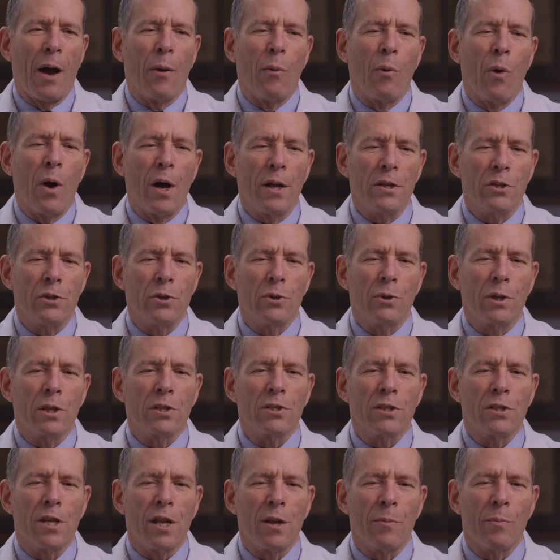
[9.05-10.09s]
I want to
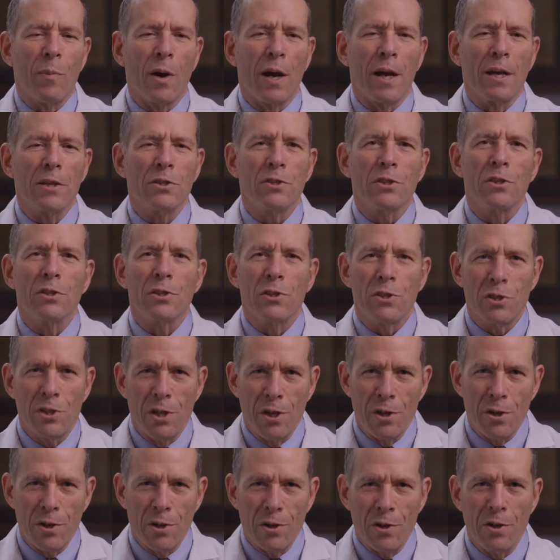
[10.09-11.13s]
extend my
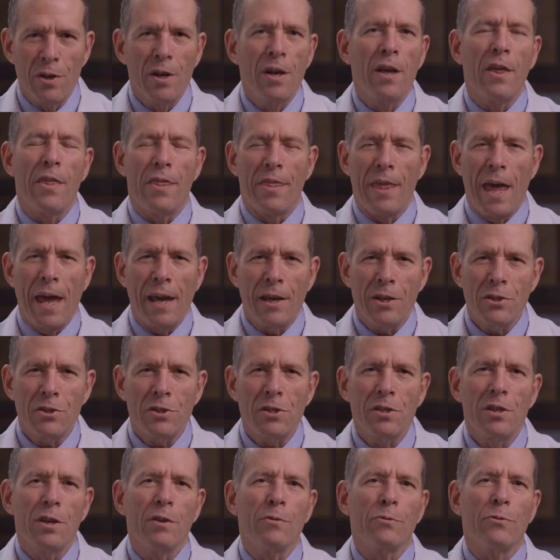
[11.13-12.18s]
sincere thanks
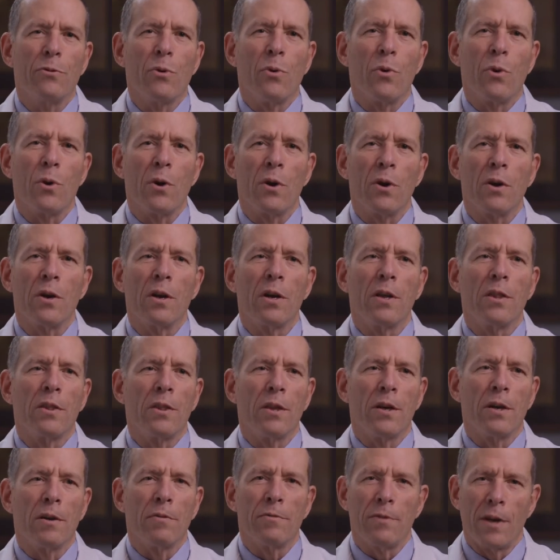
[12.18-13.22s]
for the
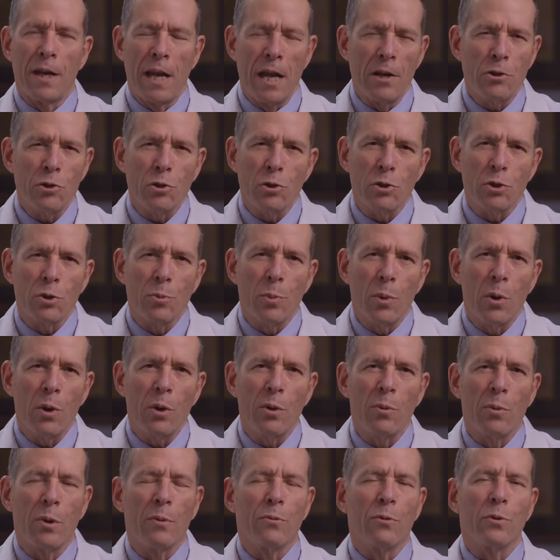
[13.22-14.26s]
financial support
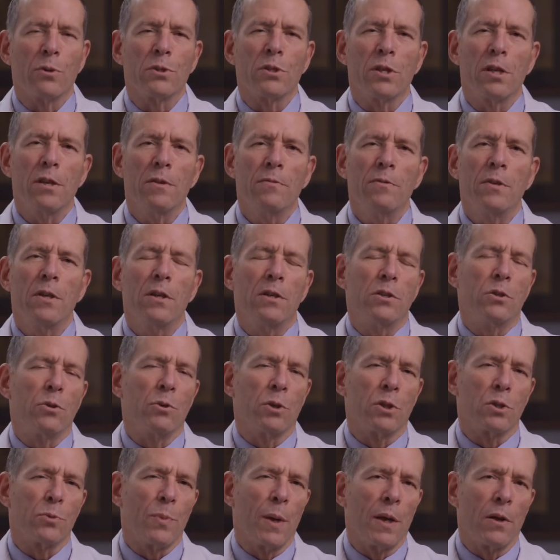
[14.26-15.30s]
we've received to
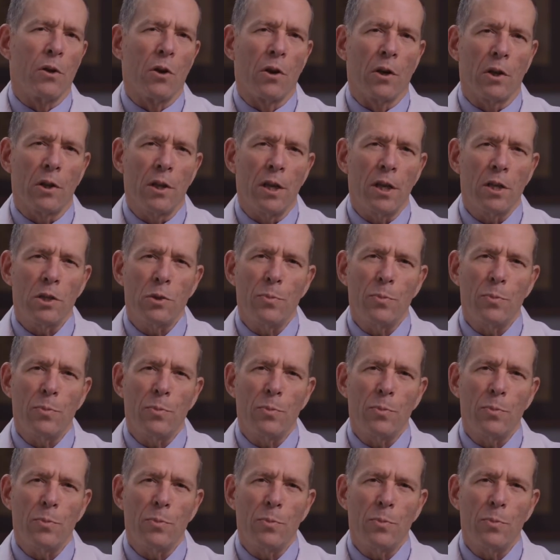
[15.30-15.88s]
expand our clinic